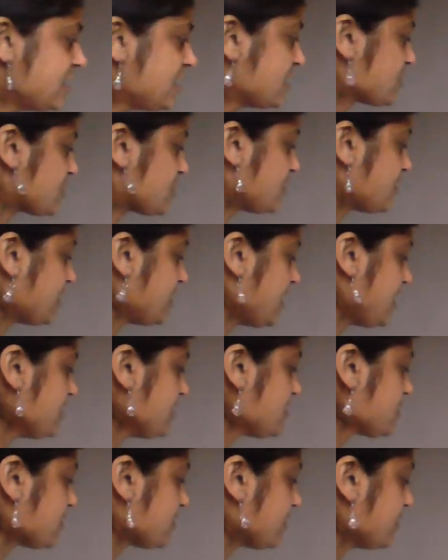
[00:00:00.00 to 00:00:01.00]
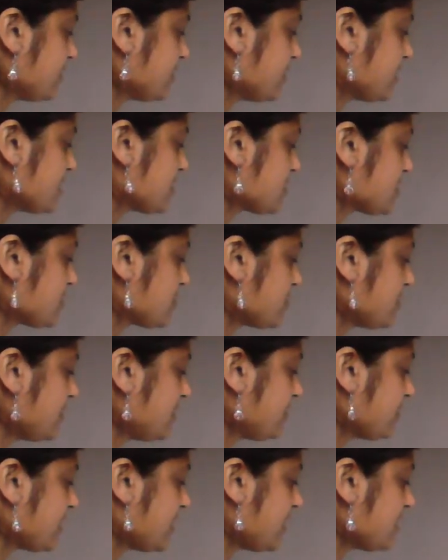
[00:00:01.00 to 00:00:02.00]
So the answer is
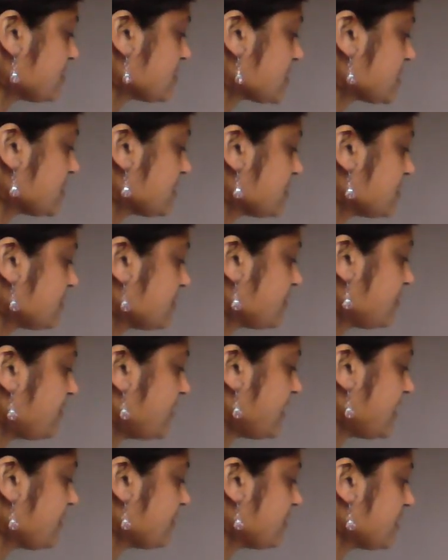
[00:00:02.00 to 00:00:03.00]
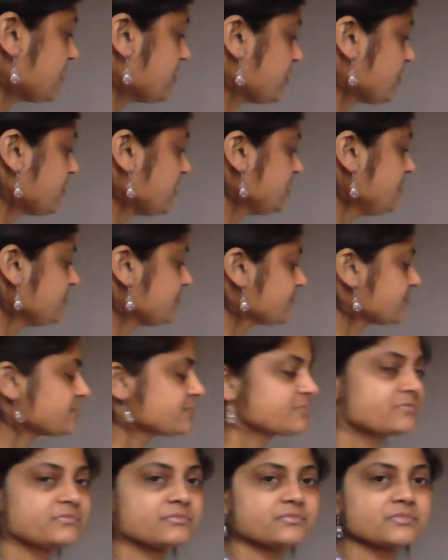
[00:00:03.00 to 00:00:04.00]
12,500
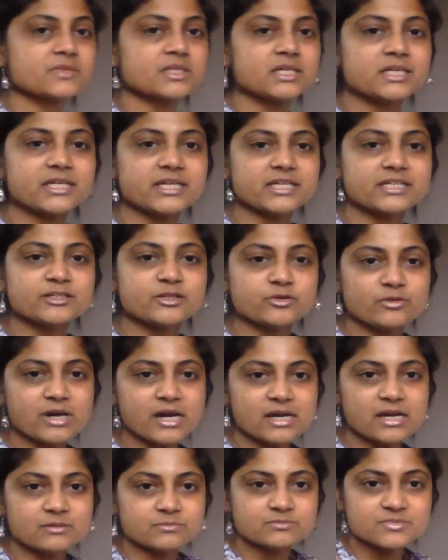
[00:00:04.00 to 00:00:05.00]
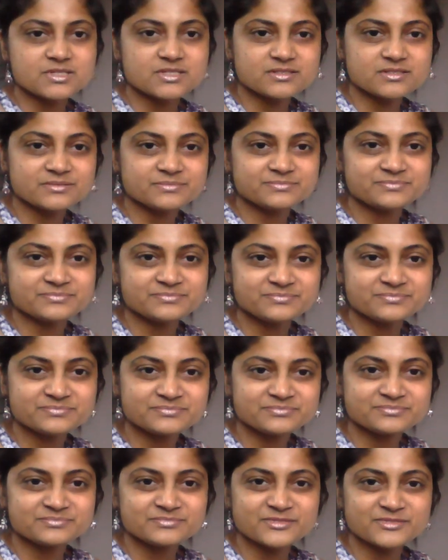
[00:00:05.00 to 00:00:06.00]
in grams,
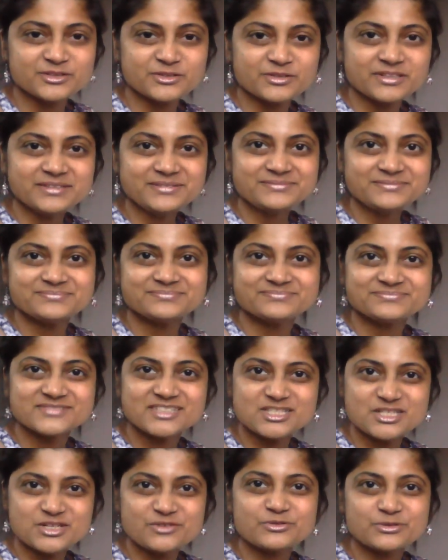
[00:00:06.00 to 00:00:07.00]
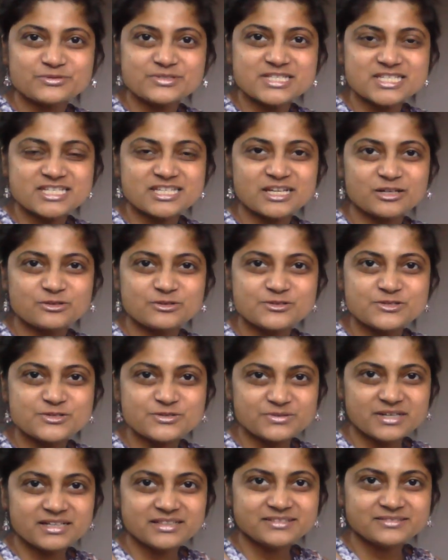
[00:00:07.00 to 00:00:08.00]
okay? Does everyone see how to do
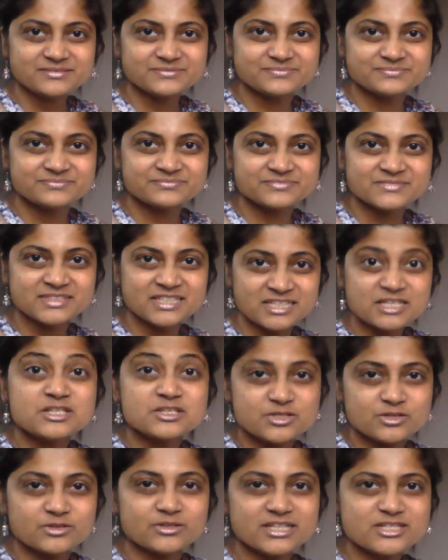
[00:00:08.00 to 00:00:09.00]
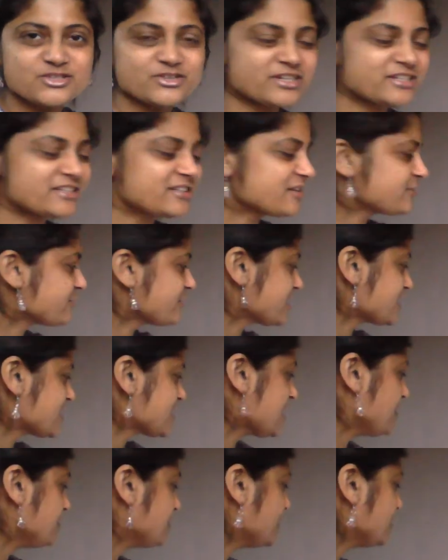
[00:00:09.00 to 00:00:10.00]
that? So let's try another
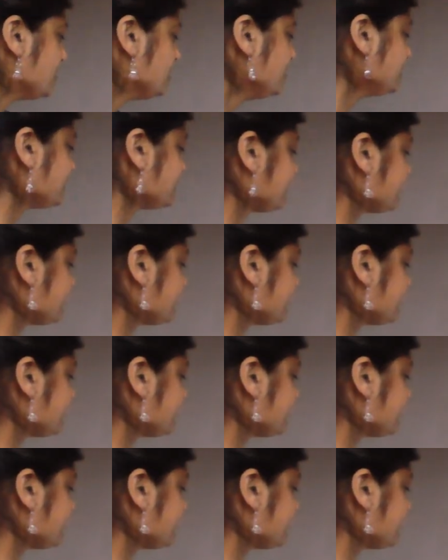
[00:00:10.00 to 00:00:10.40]
example.